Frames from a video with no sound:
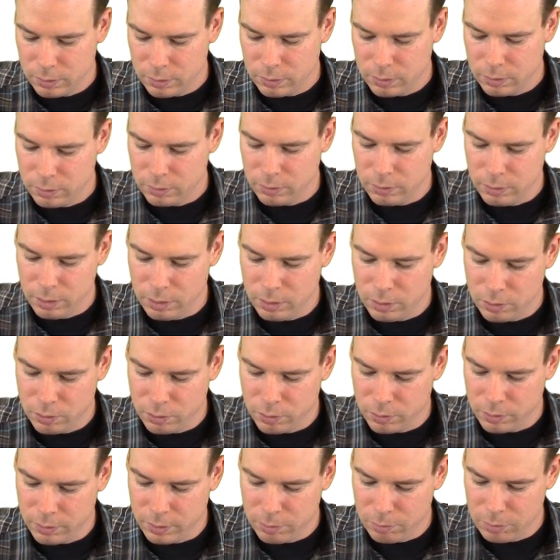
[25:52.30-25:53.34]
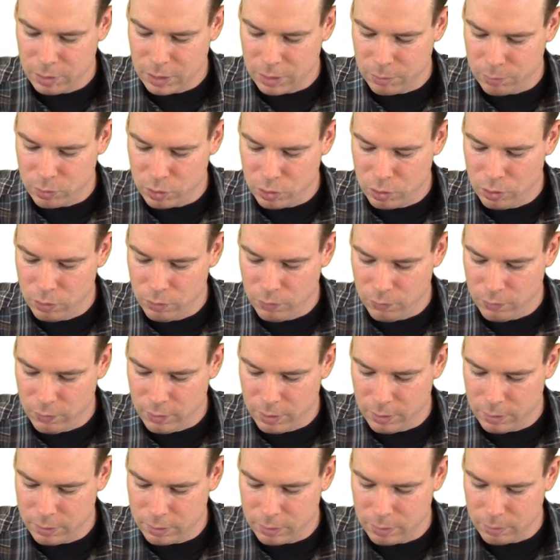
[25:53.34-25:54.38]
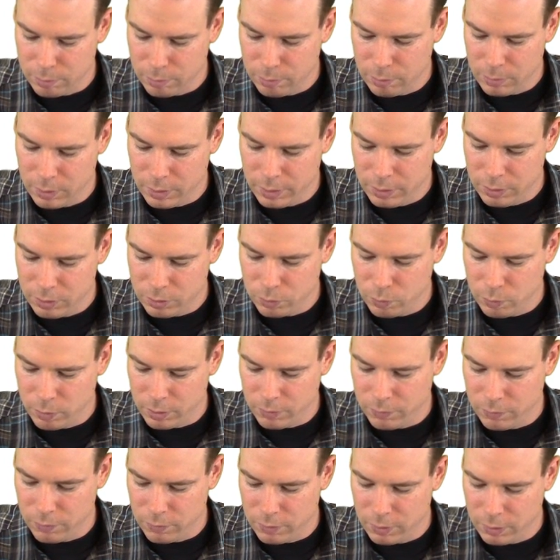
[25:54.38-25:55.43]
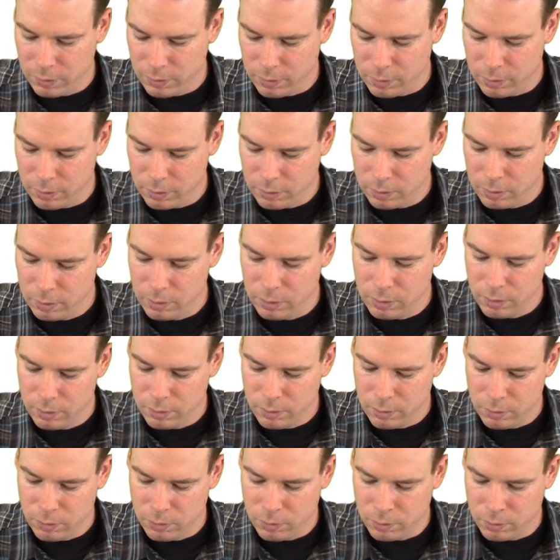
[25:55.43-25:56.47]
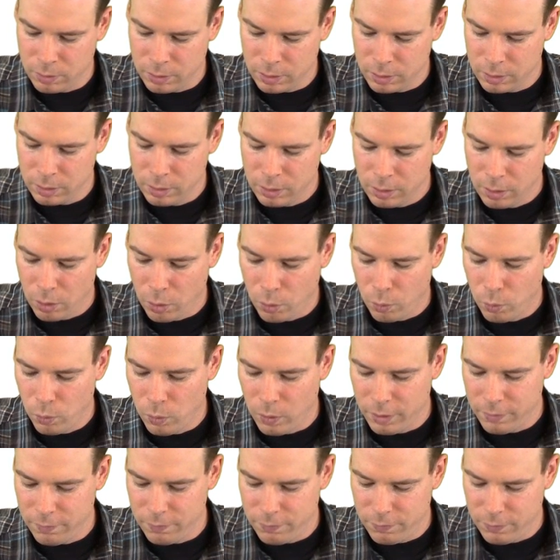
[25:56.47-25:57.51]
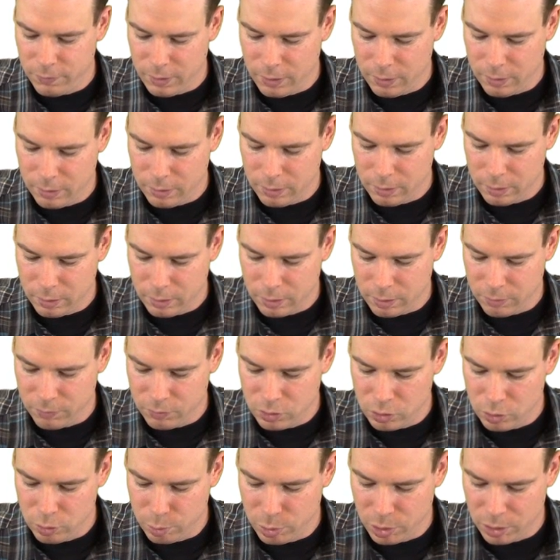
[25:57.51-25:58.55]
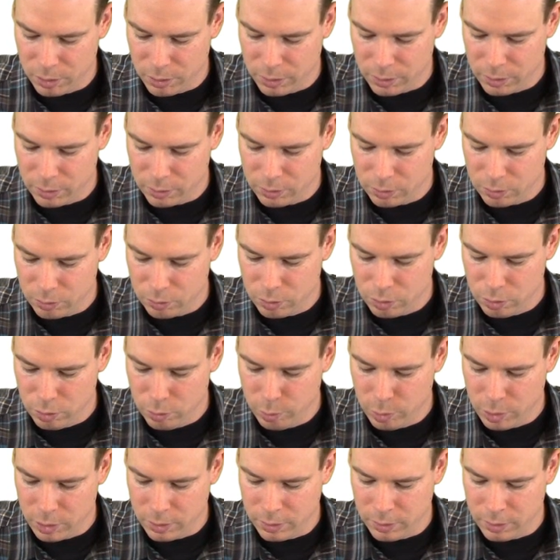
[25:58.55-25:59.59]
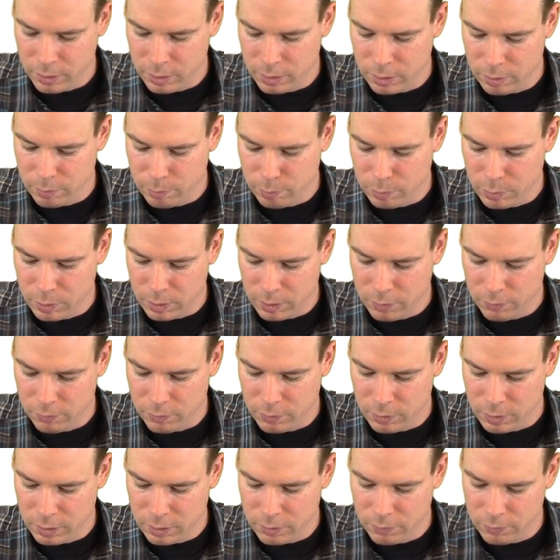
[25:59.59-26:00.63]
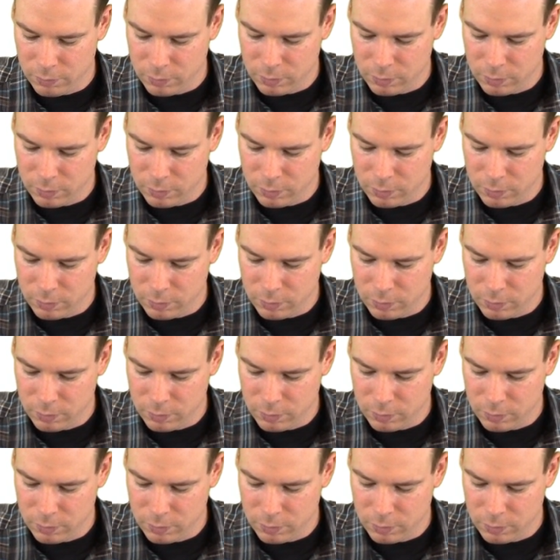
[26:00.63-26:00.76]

So the integral then becomes 2/5 minus 1/5, or 1/5 of 2 pi. So 2 pi by 5.